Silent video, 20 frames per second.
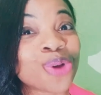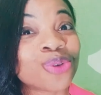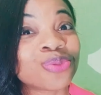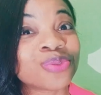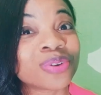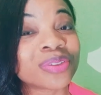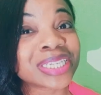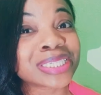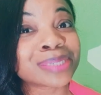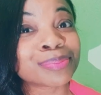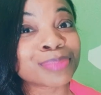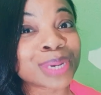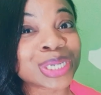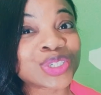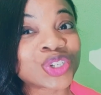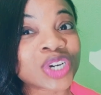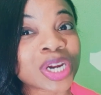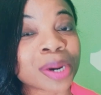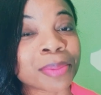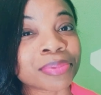Now for this
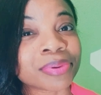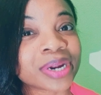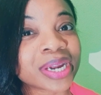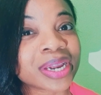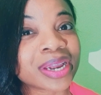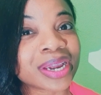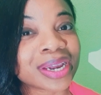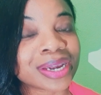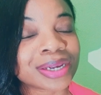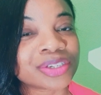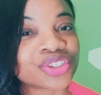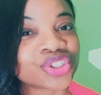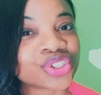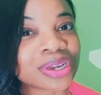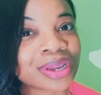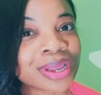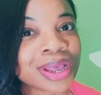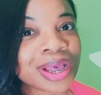metric of breakage,